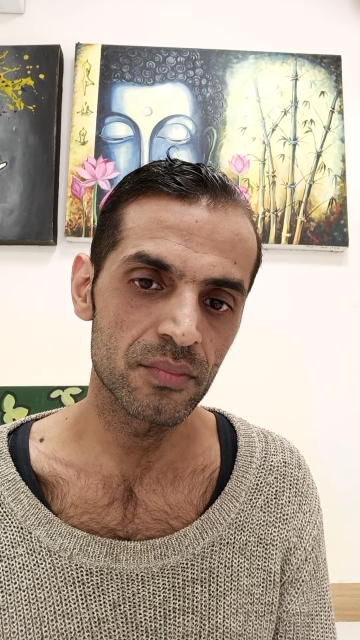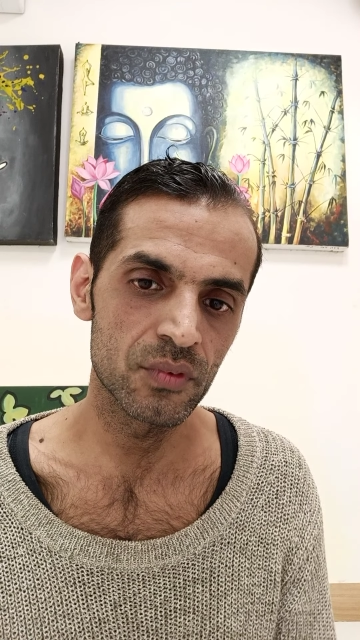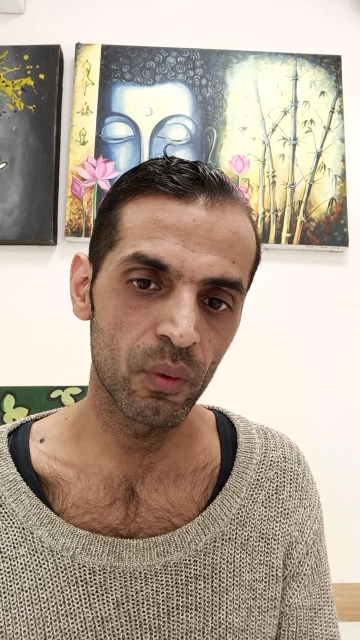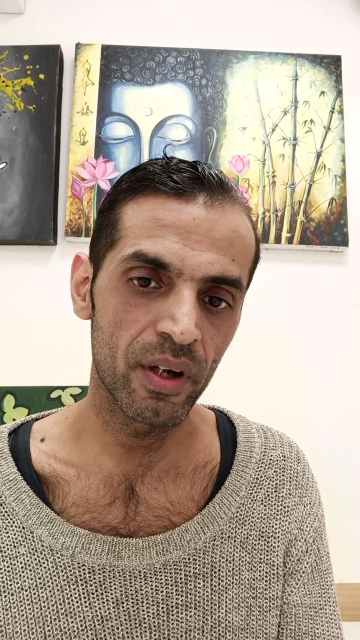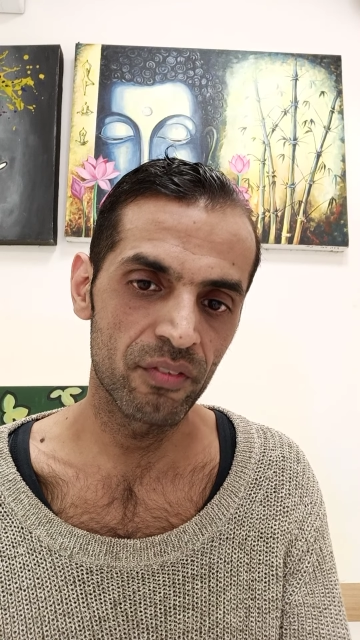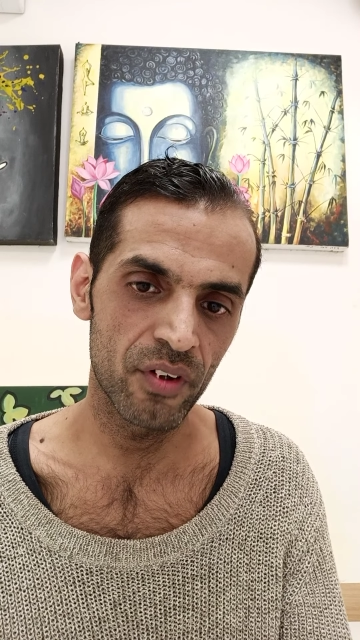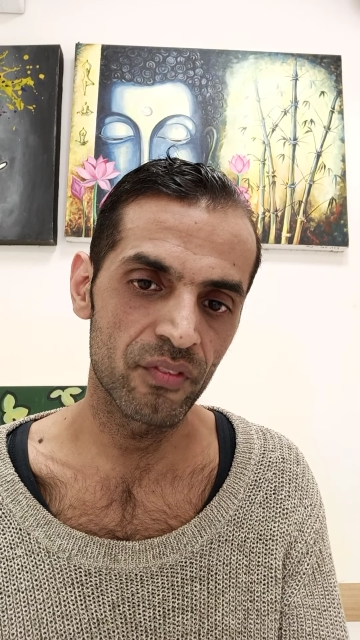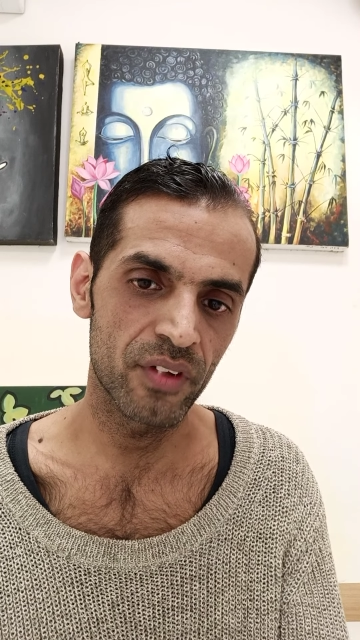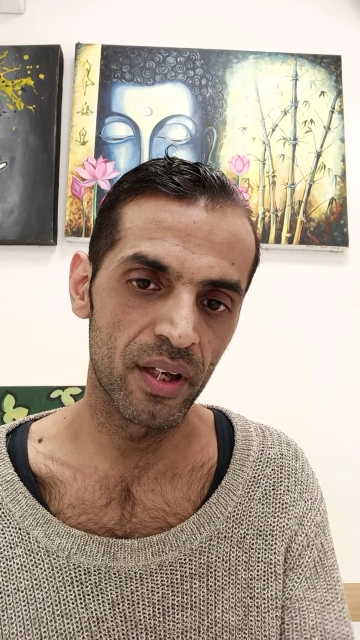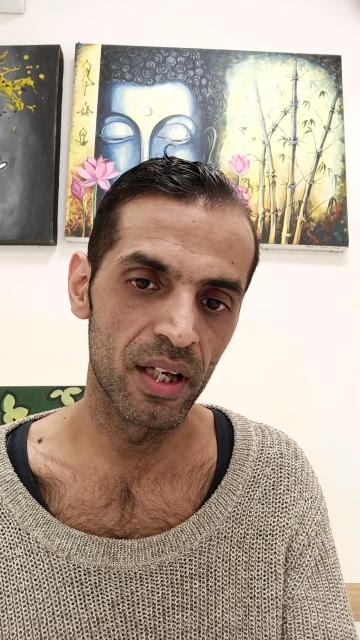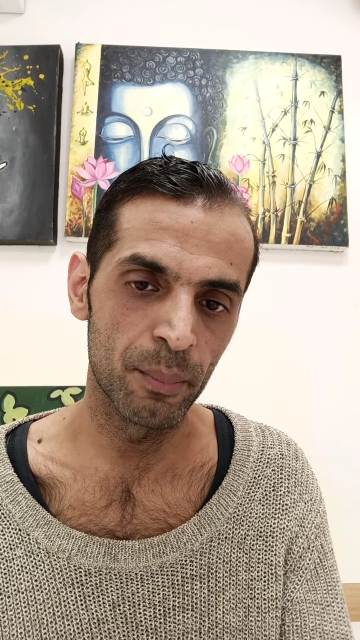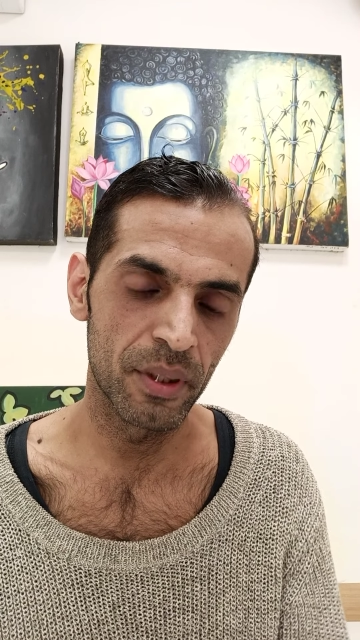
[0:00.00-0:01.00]
25th
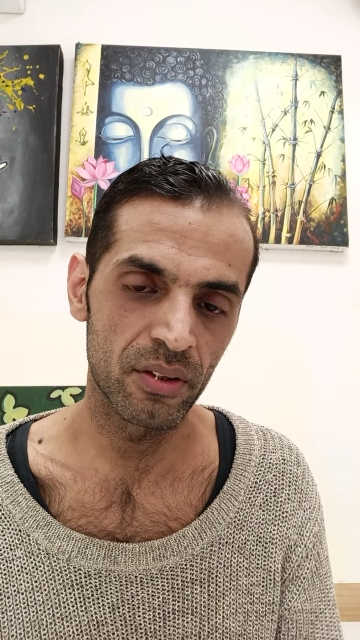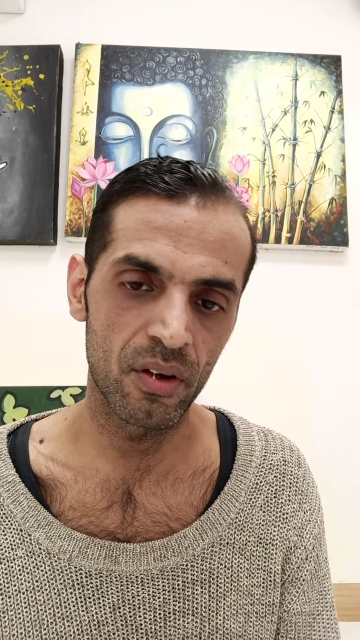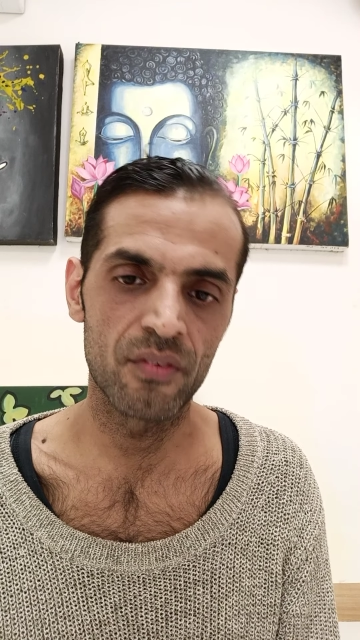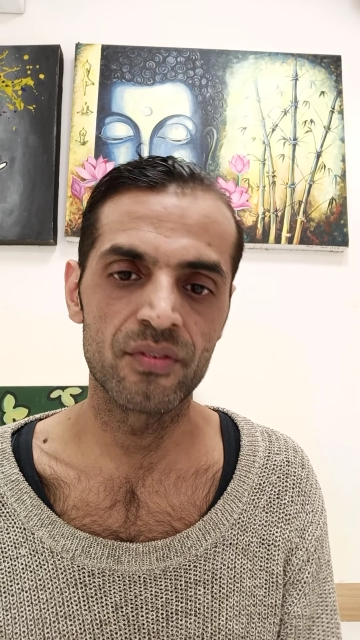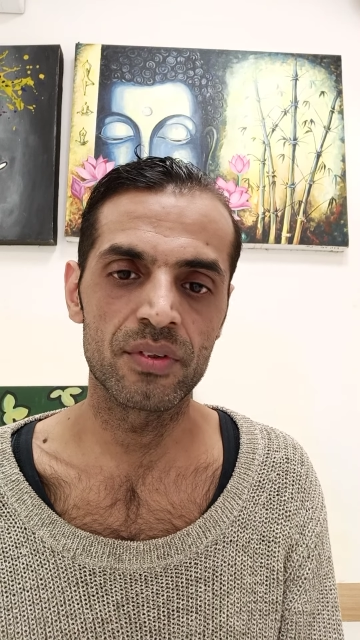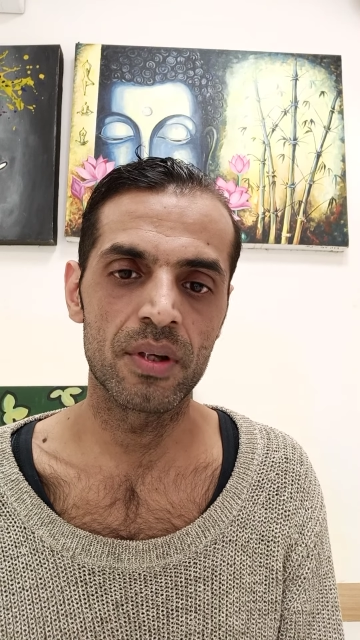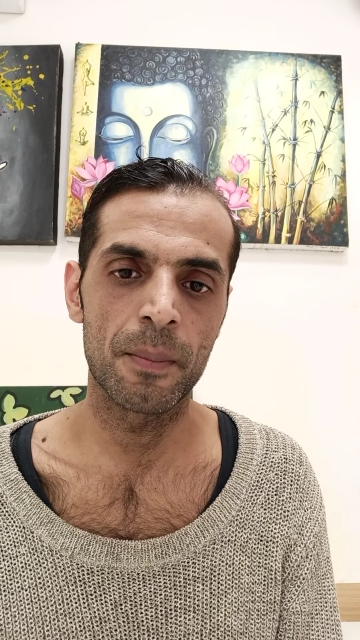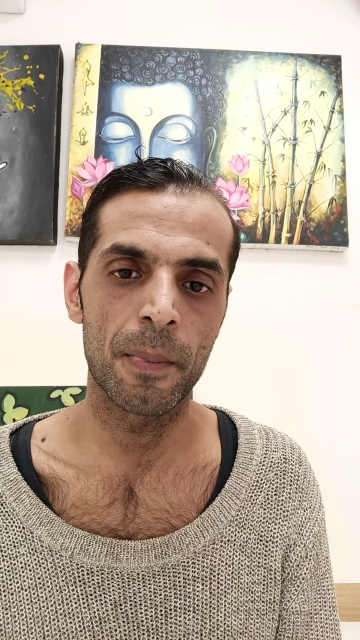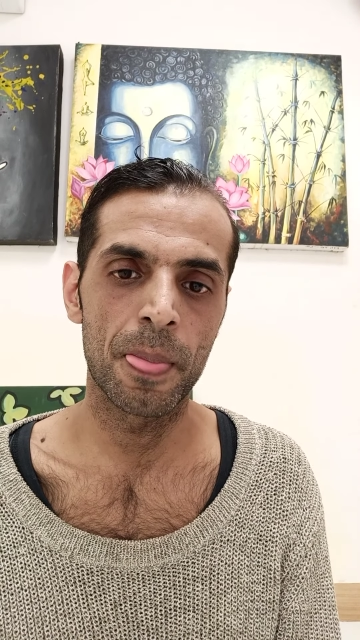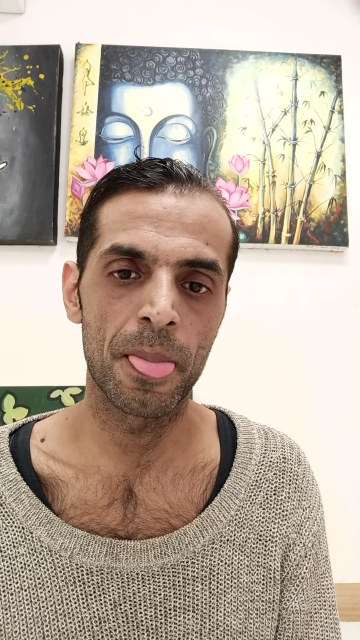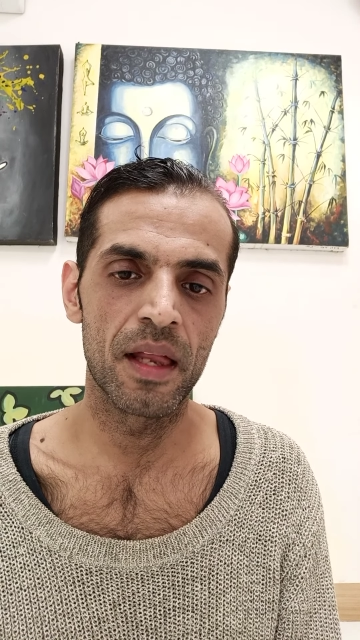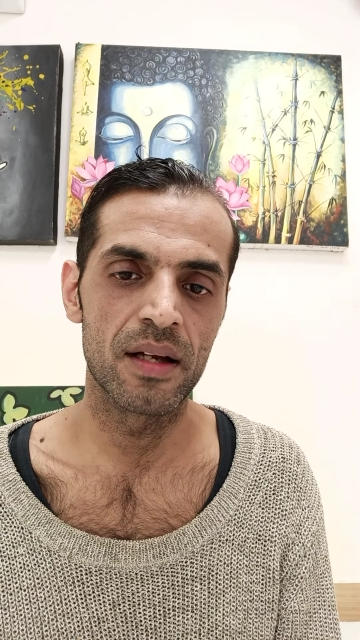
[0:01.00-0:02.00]
element of
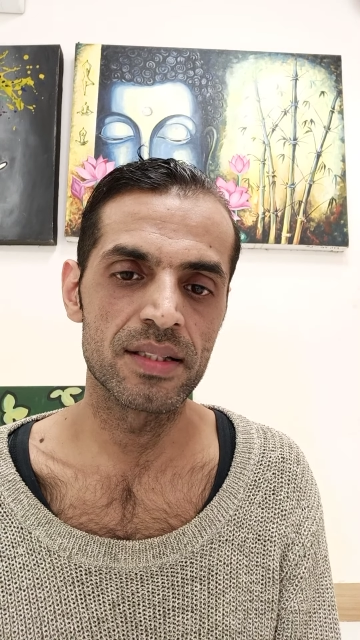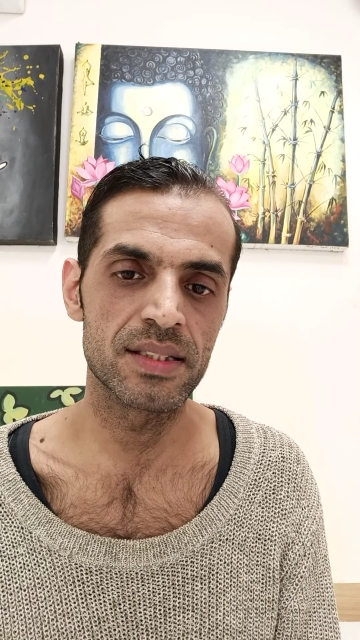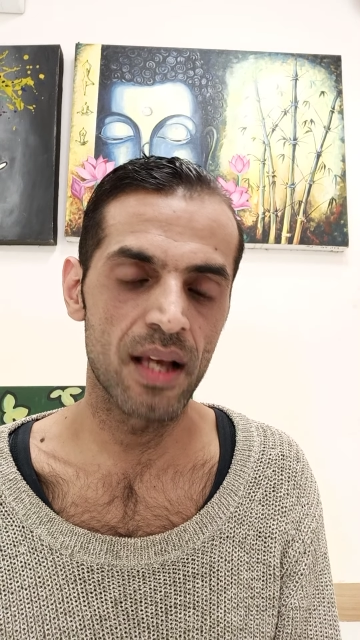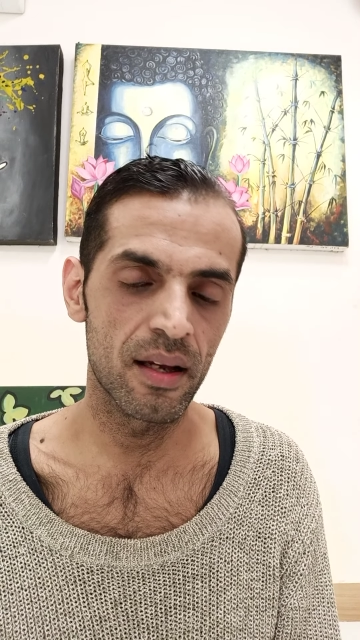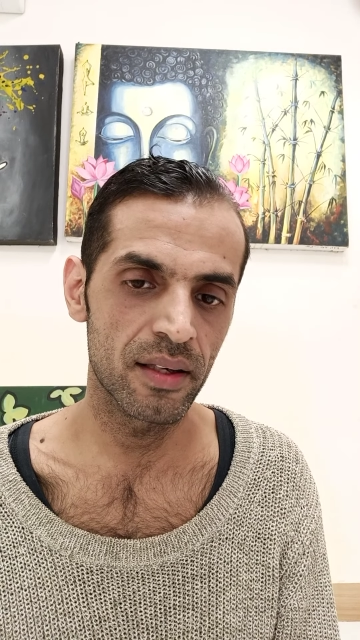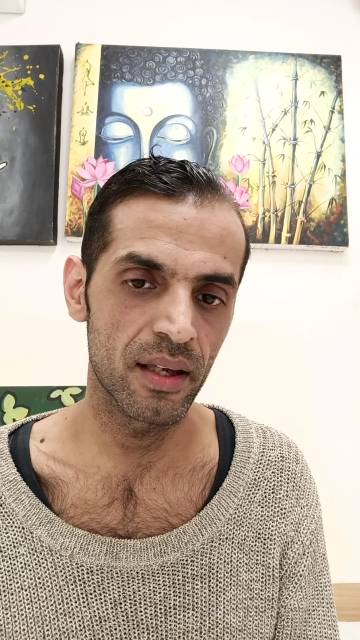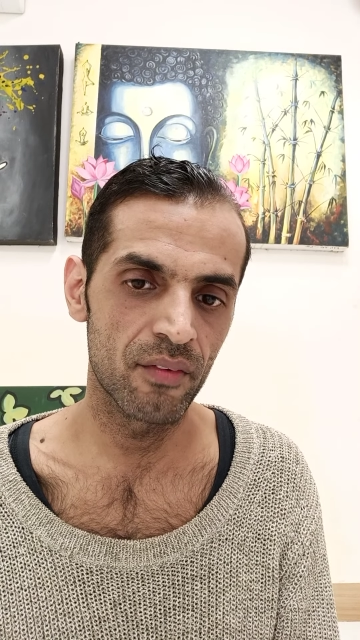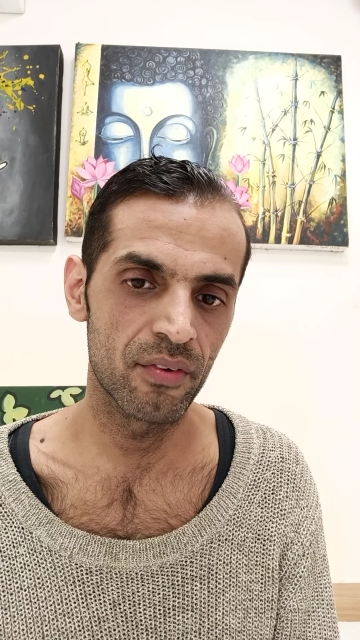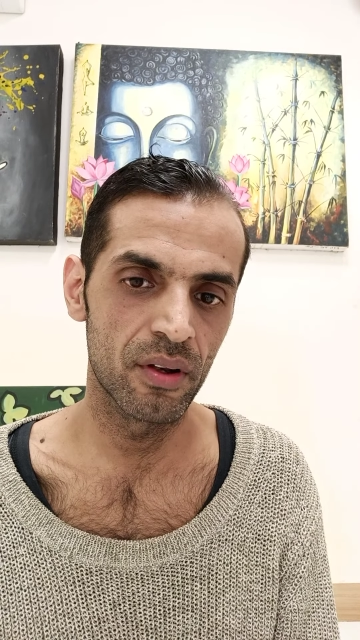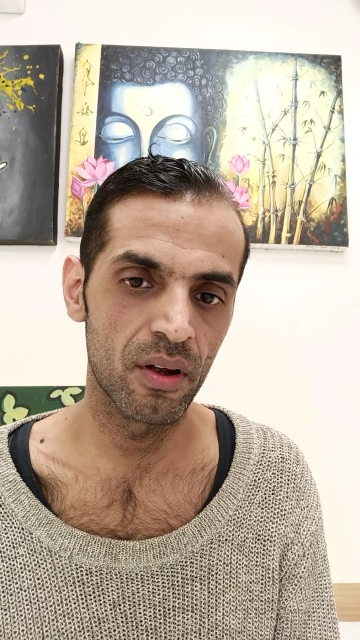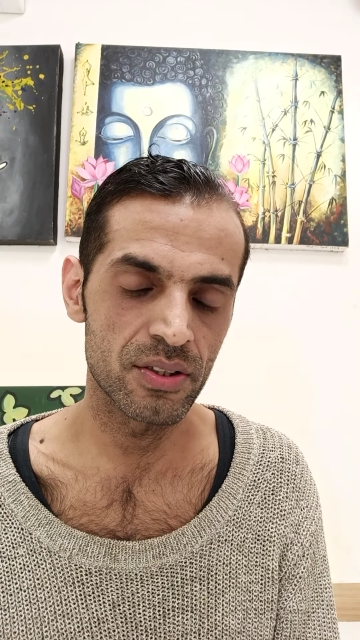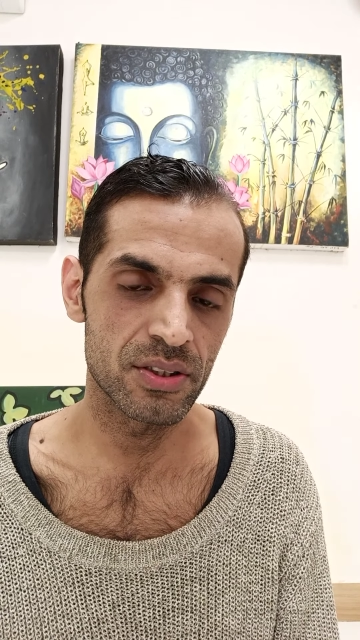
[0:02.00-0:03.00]
Sankhya
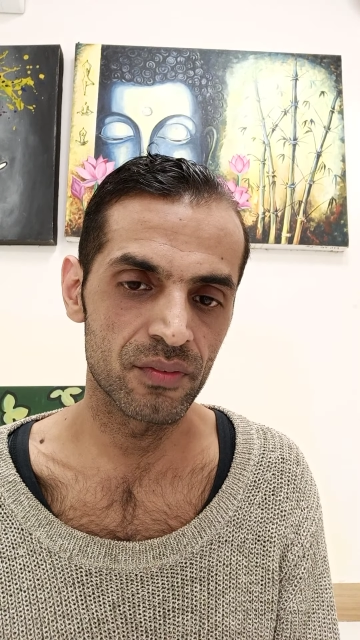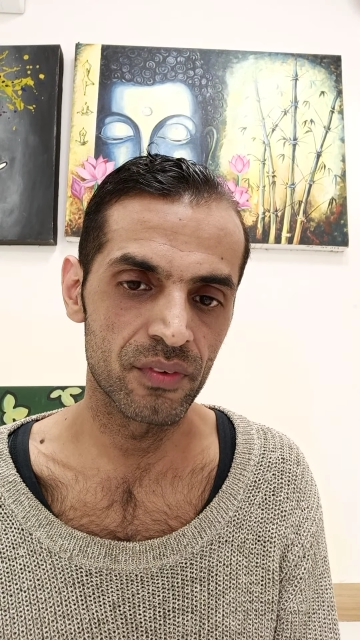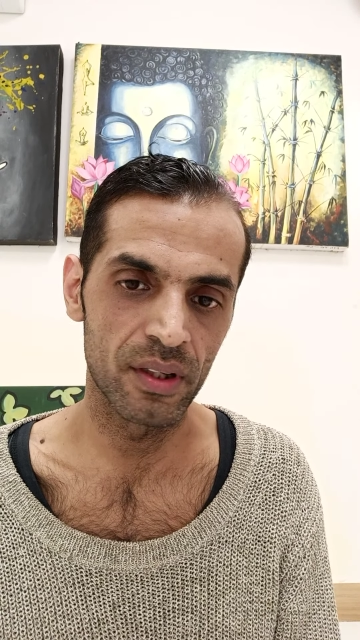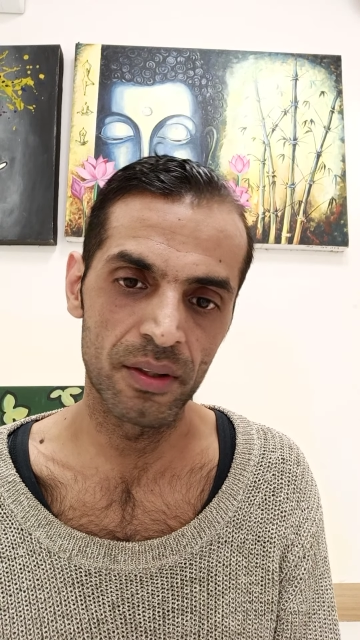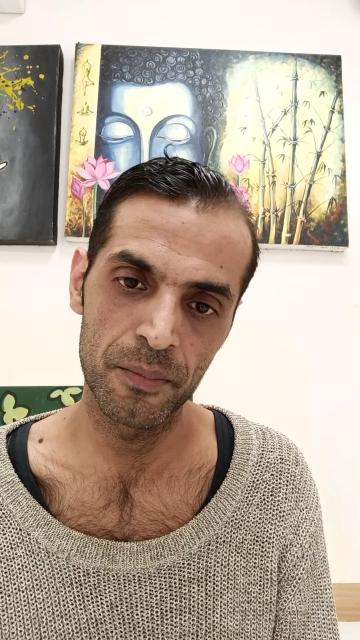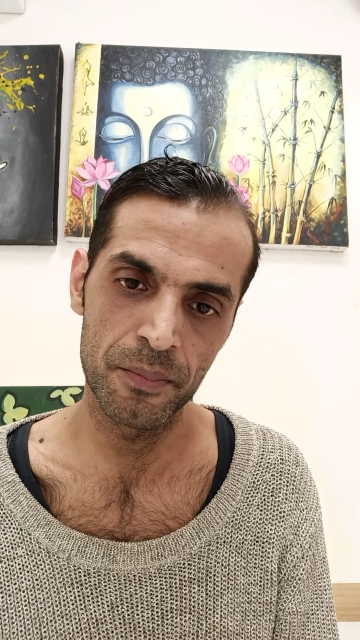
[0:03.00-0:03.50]
philosophy.